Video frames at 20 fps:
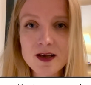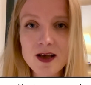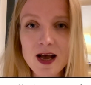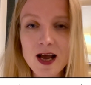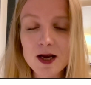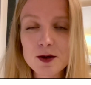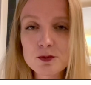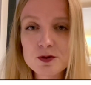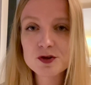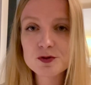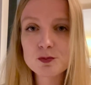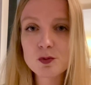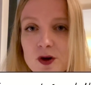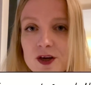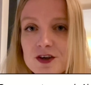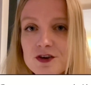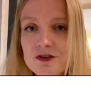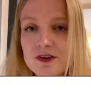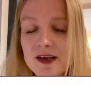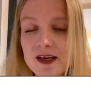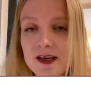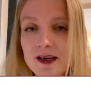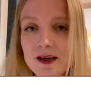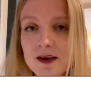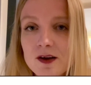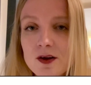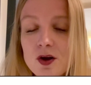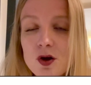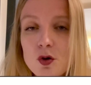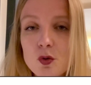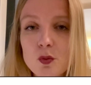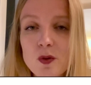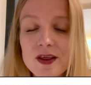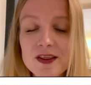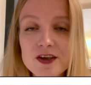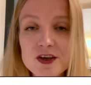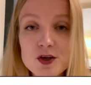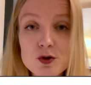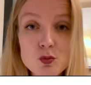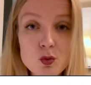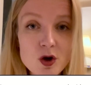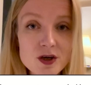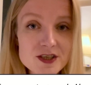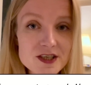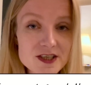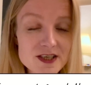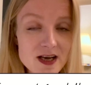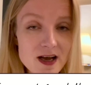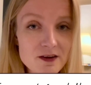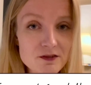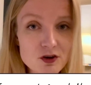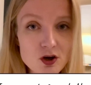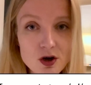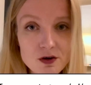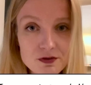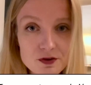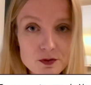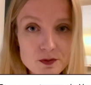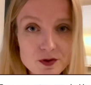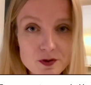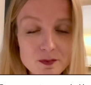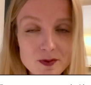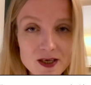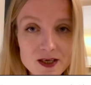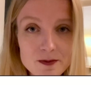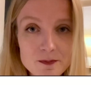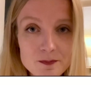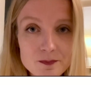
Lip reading: I was wondering whether you wanted to have coffee with me.